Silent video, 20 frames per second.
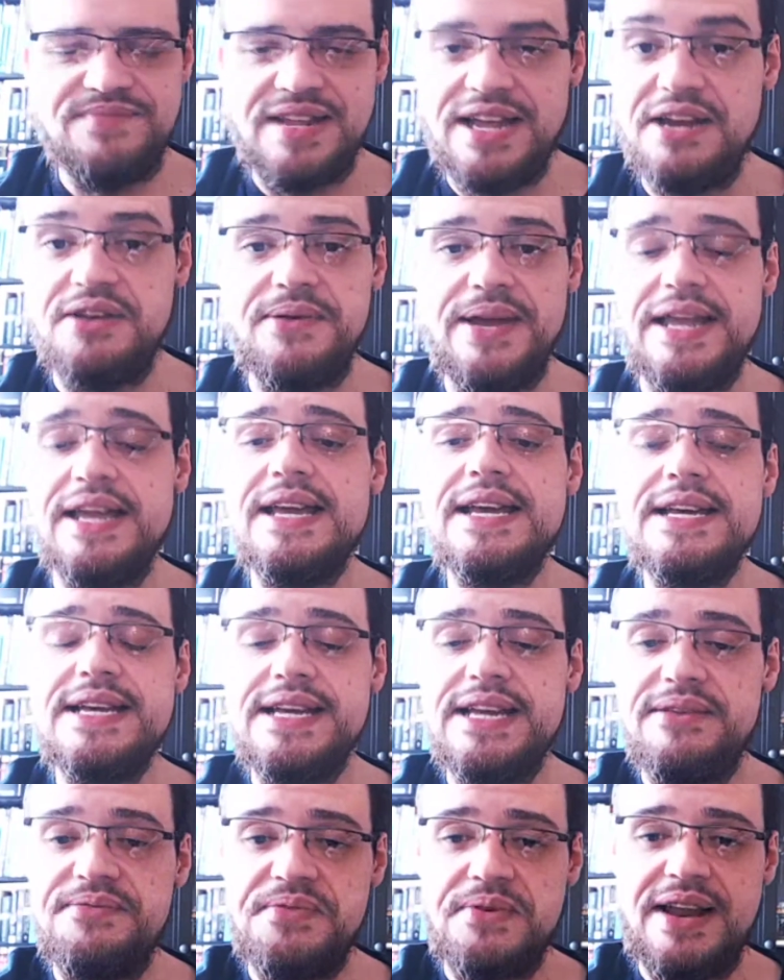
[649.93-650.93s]
Anyway,
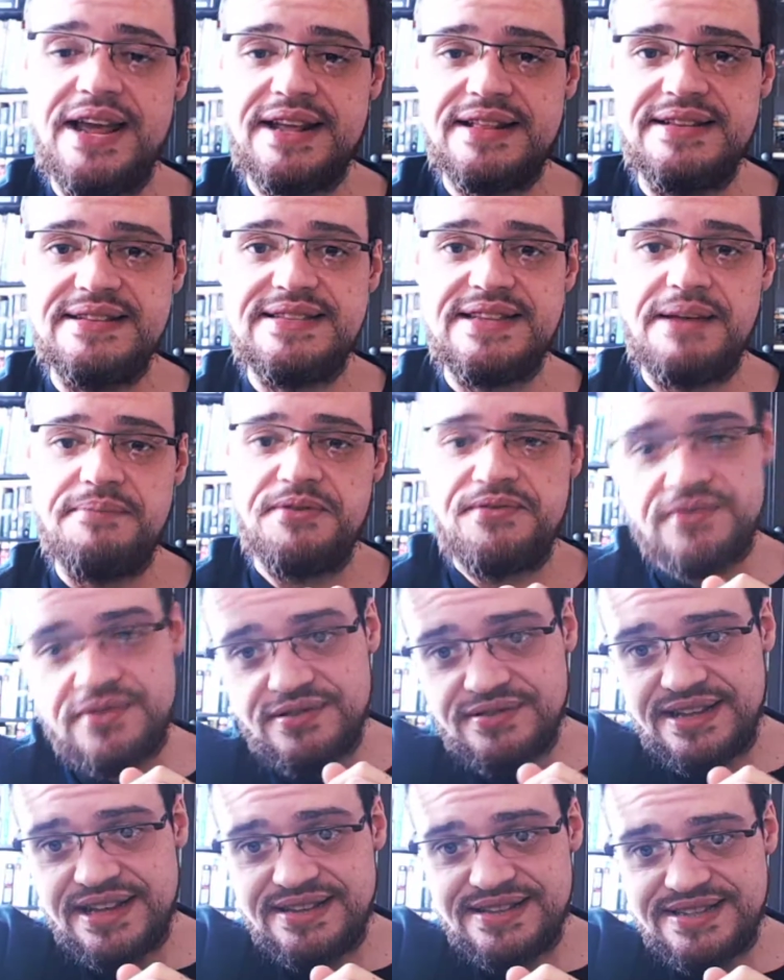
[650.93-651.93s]
if you like this type of
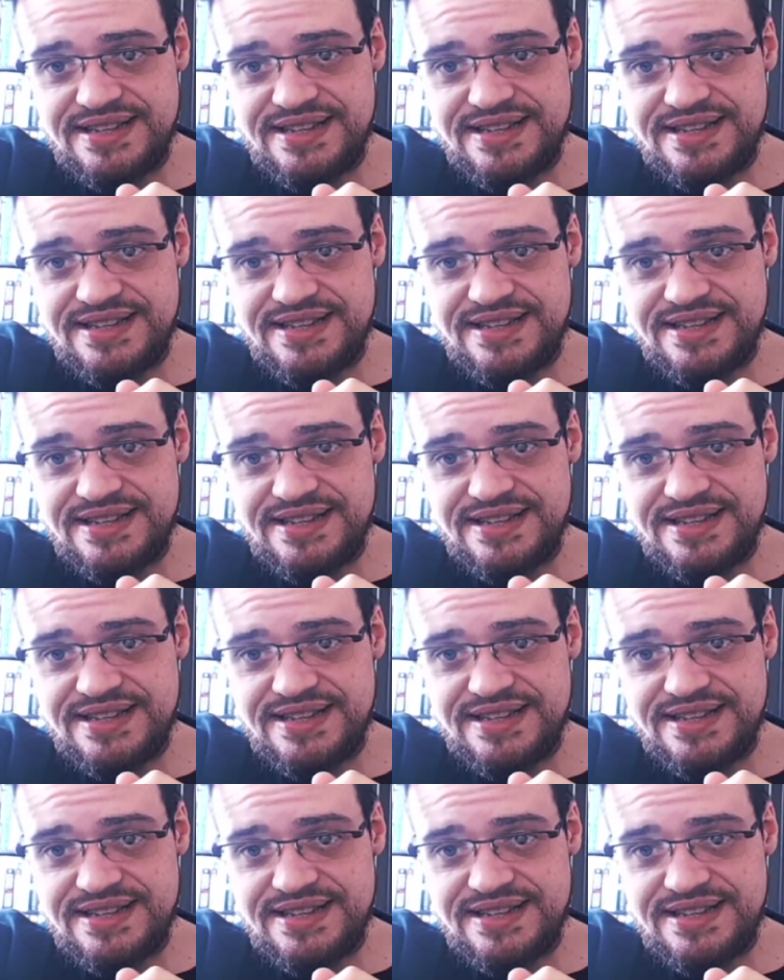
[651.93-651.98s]
content,